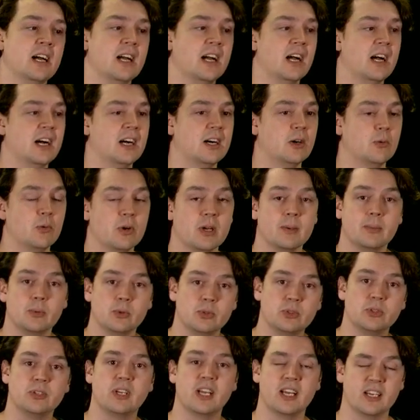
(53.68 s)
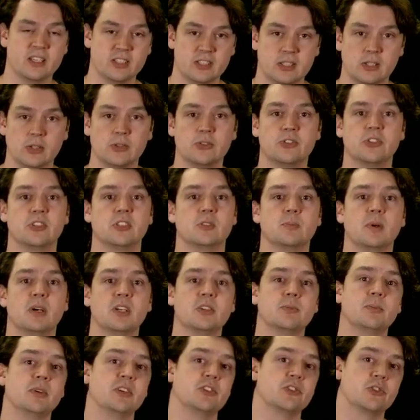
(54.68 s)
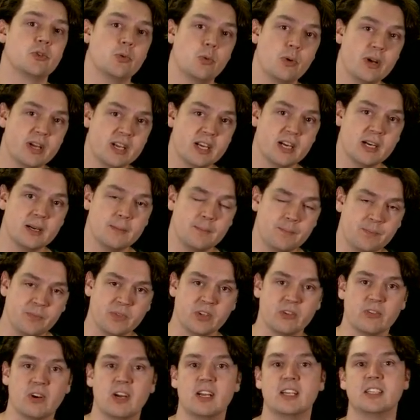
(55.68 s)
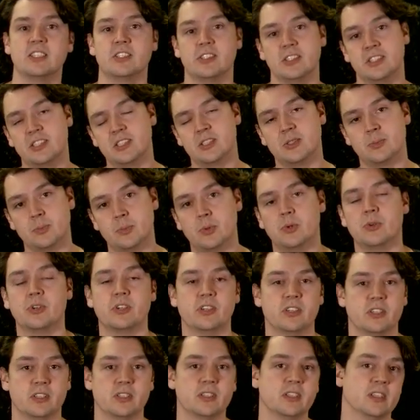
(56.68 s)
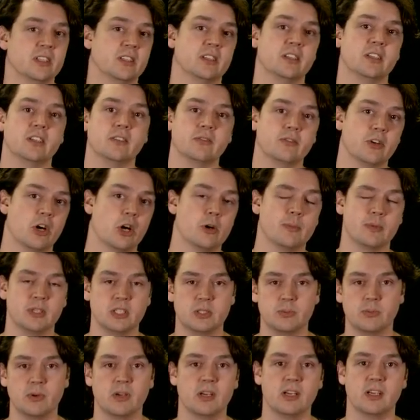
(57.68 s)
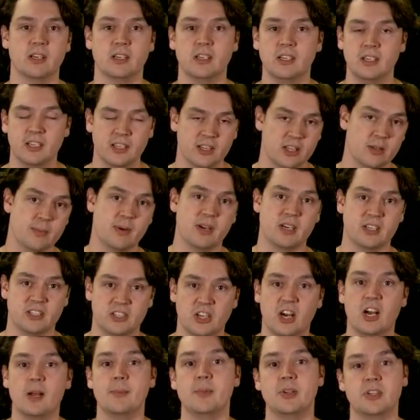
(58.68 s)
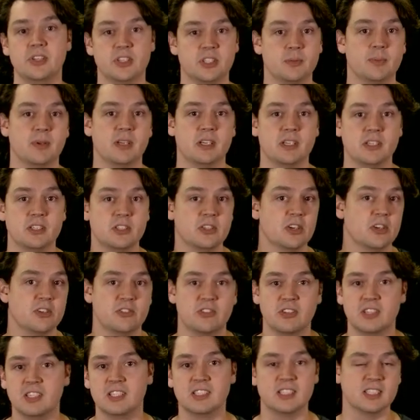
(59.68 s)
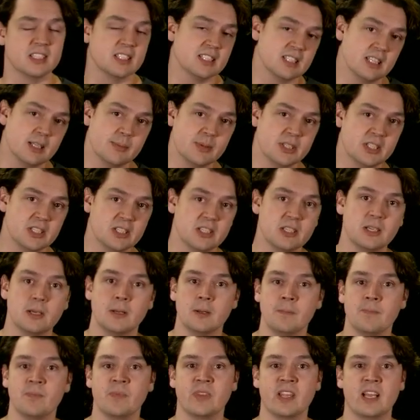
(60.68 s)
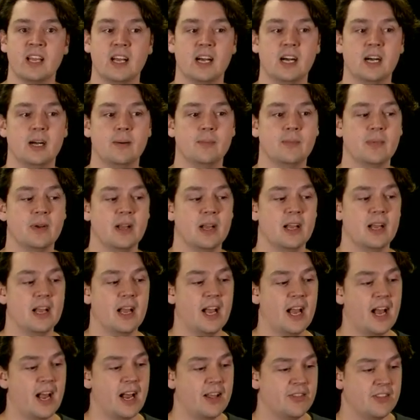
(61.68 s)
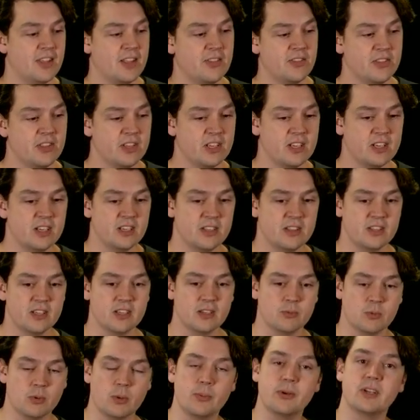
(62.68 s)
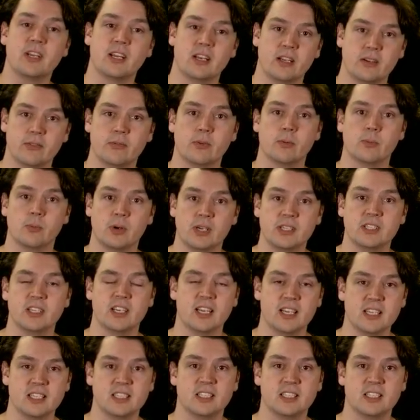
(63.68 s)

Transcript: We're able to get solutions much quicker, right? And so this is important in environments where the amount of time you can spend searching is limited. And then what we're getting from weighted A*